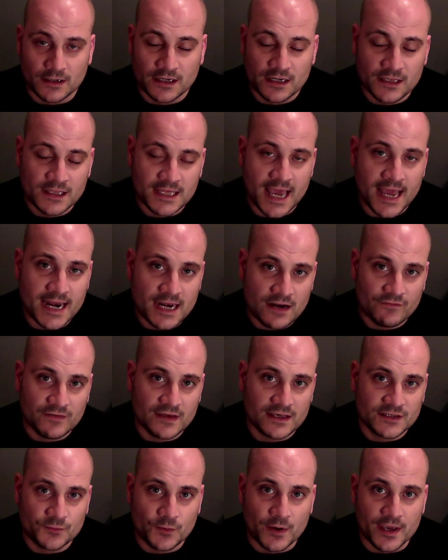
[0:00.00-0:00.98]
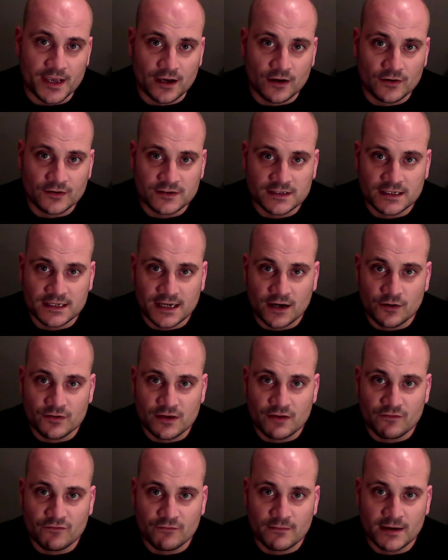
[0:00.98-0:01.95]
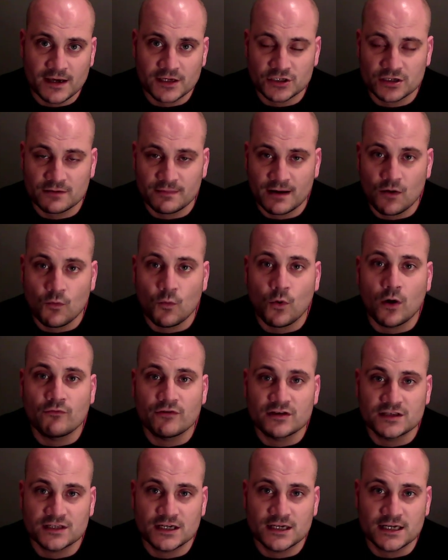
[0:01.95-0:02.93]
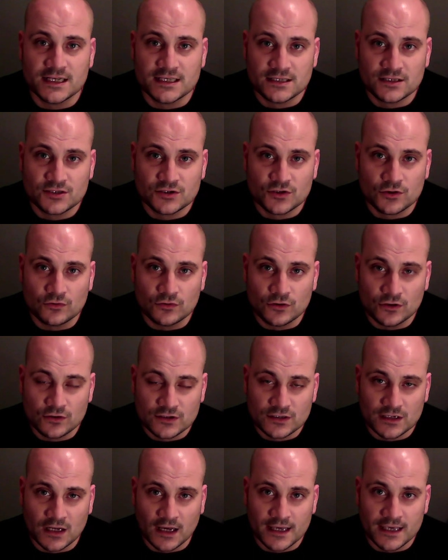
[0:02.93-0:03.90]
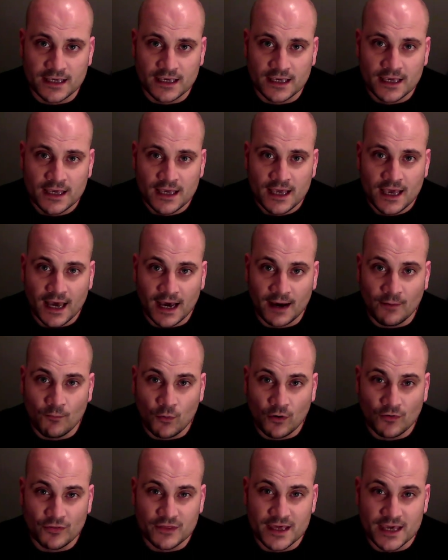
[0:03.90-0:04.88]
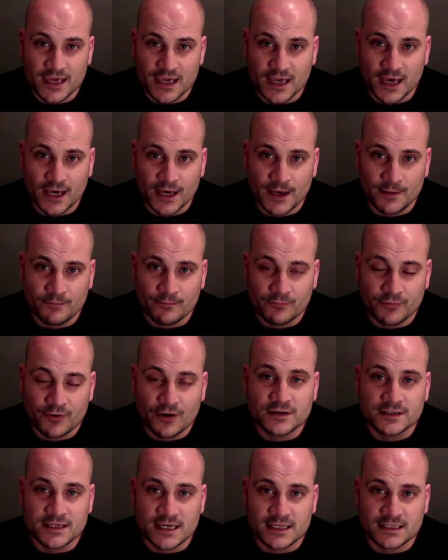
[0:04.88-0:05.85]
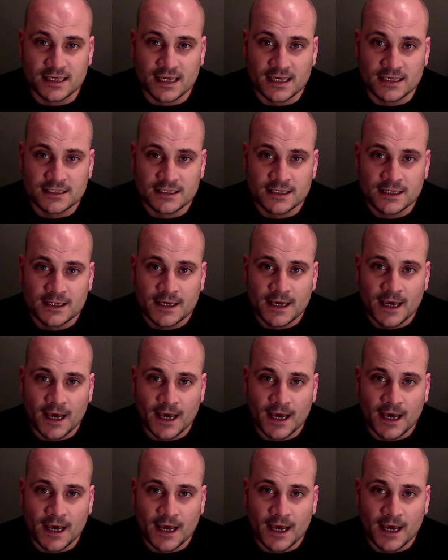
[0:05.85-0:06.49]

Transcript: And at the end of this week, I'll send out the information about what returning to school looks like and what the process is.